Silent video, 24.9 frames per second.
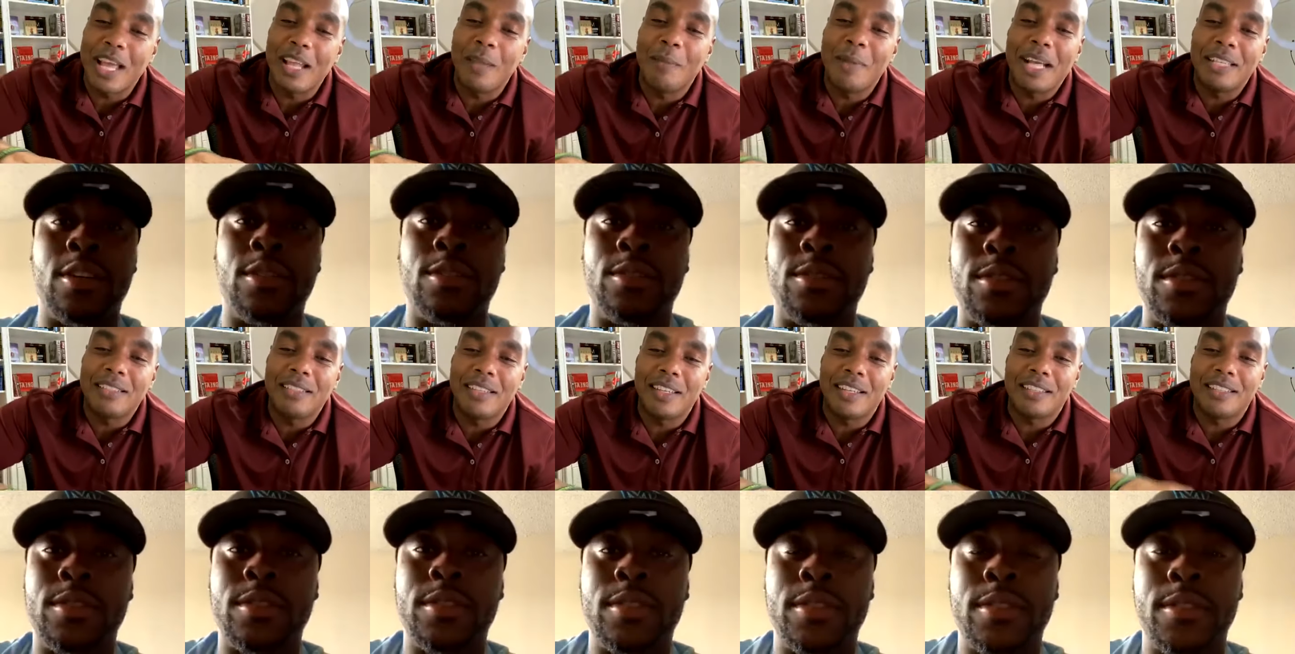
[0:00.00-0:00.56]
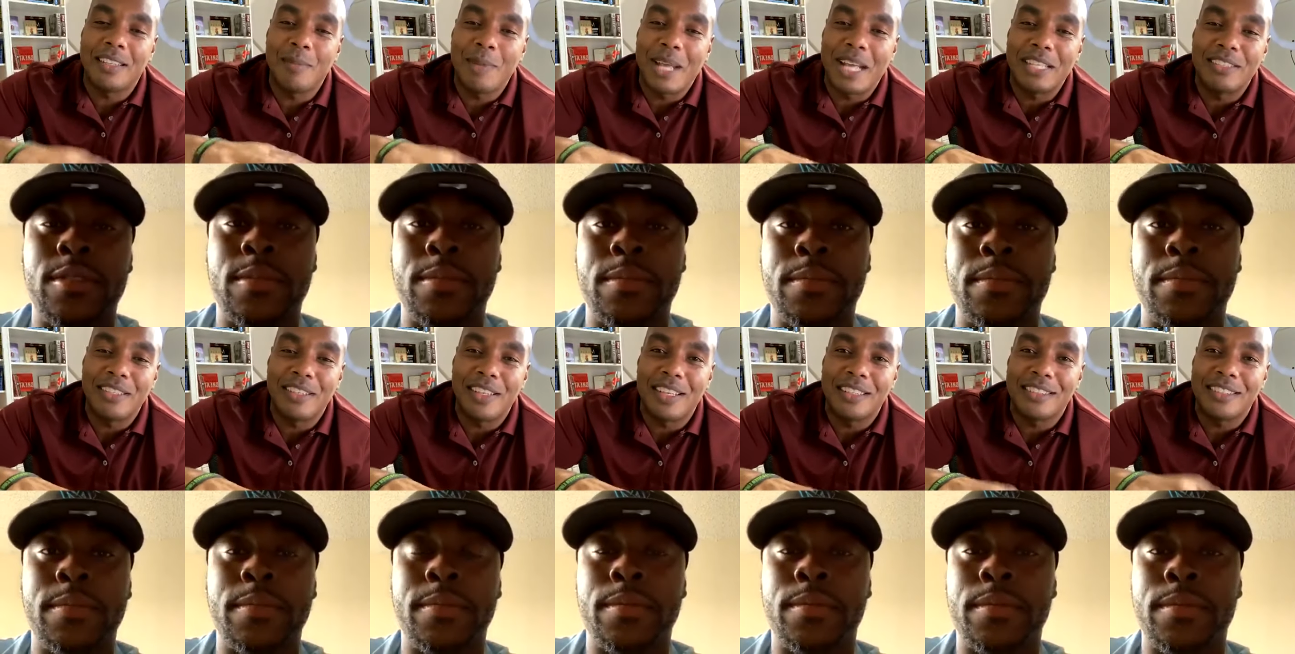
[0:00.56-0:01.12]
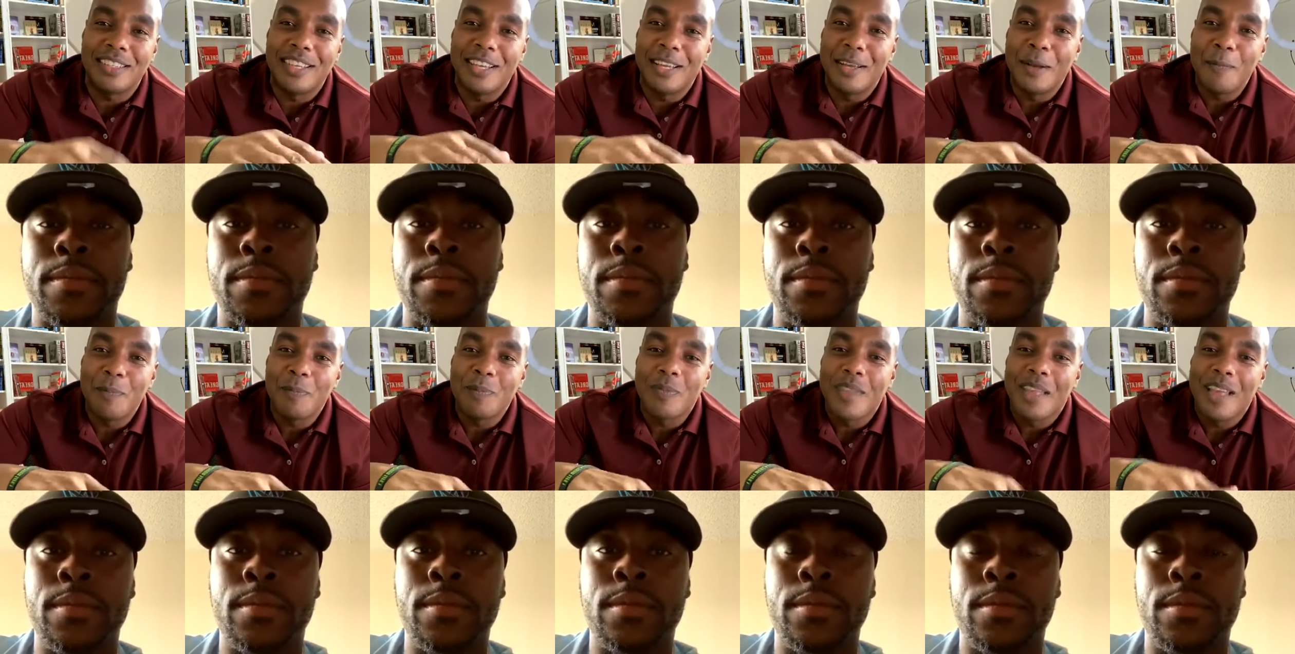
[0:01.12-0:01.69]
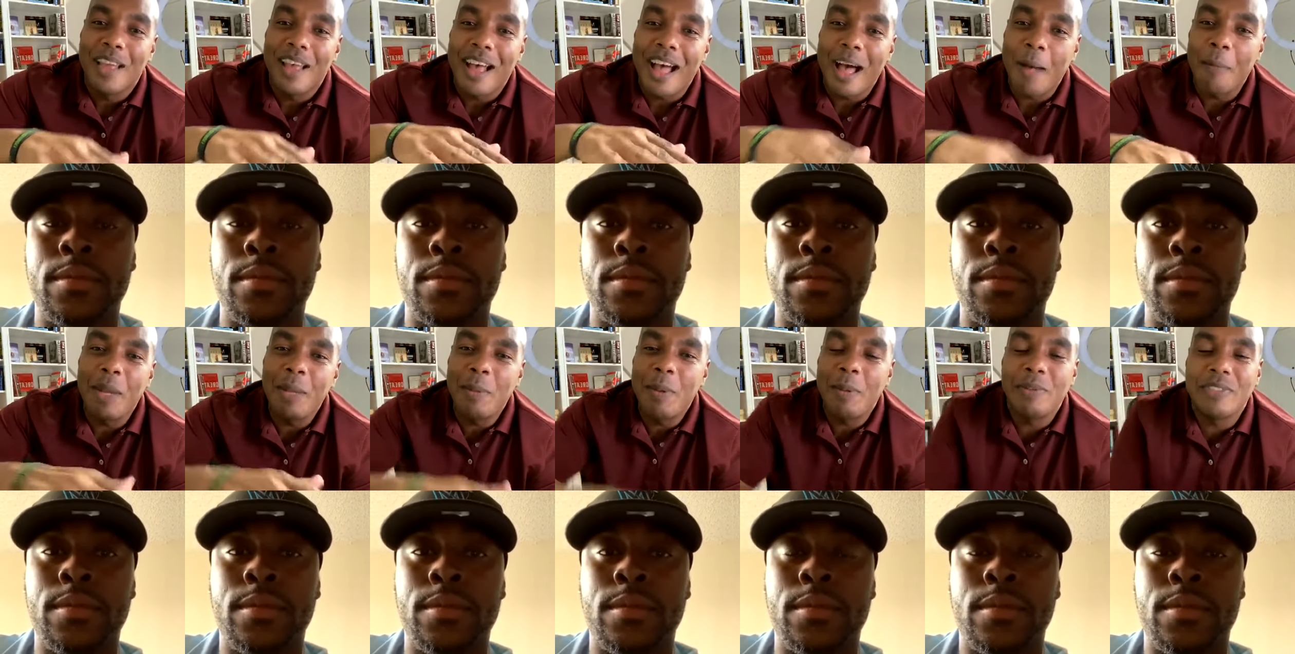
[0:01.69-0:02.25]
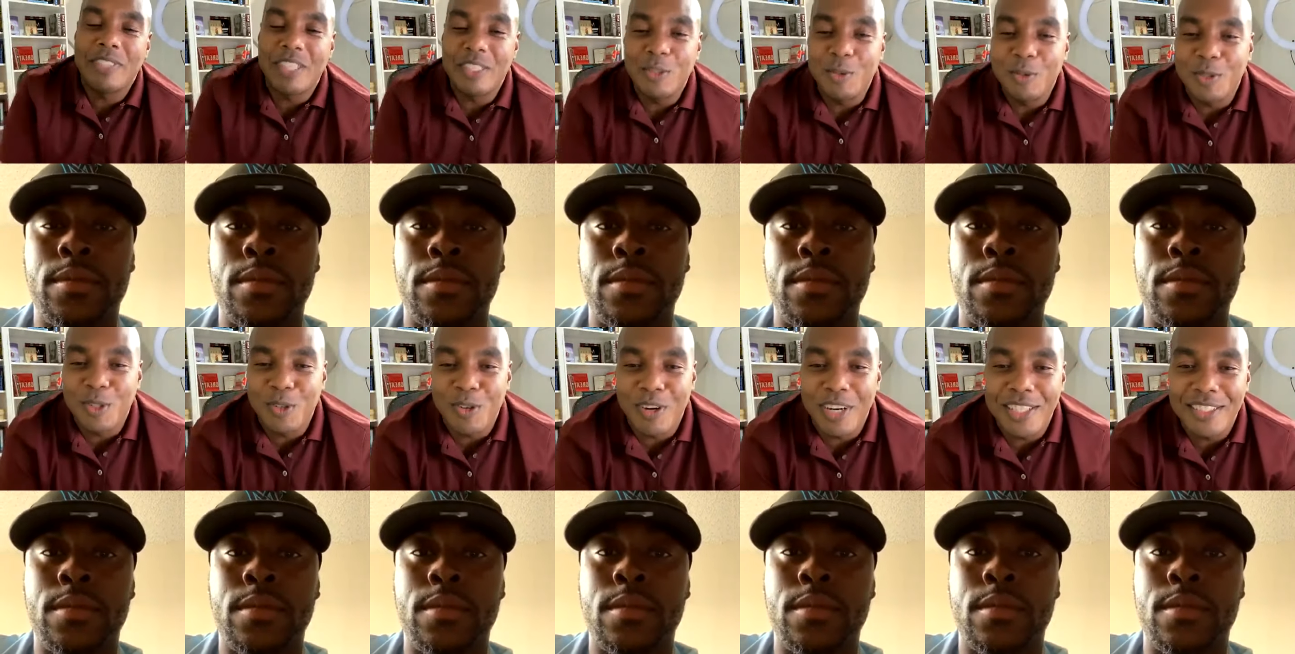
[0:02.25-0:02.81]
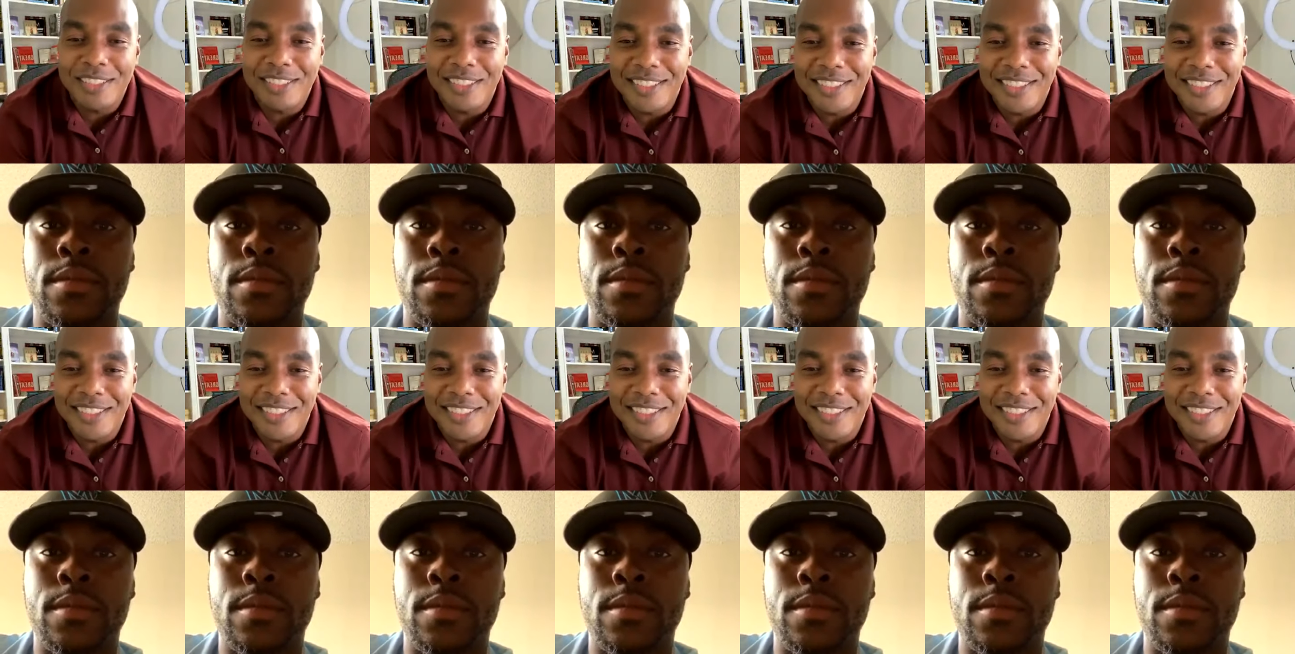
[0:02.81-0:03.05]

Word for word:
Speaker 1: ask you this. Let me ask you this. How many people said you was crazy?